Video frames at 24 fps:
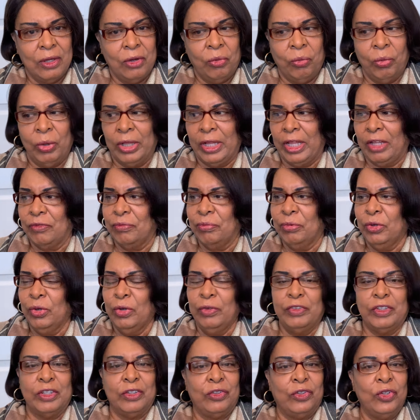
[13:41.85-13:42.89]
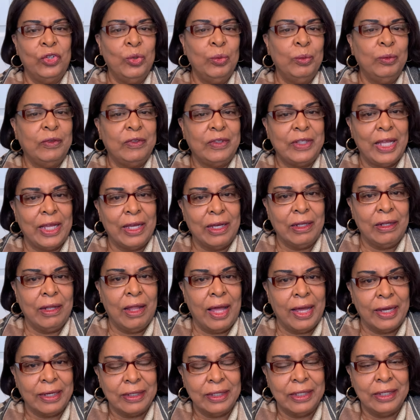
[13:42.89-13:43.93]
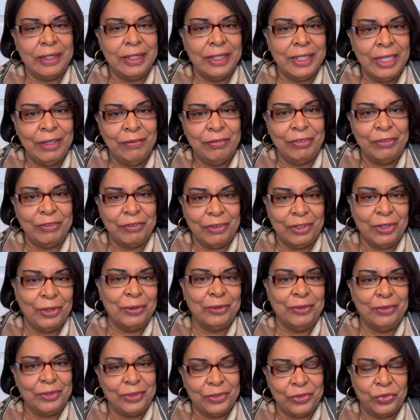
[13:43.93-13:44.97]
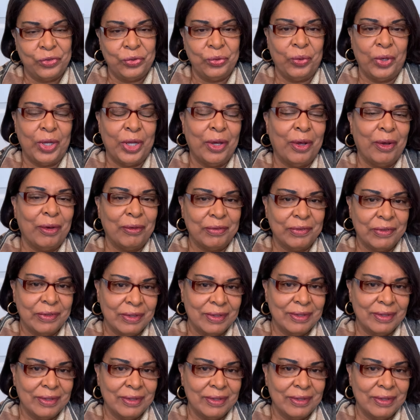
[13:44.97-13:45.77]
when they've moved the doomsday clock even closer to 12.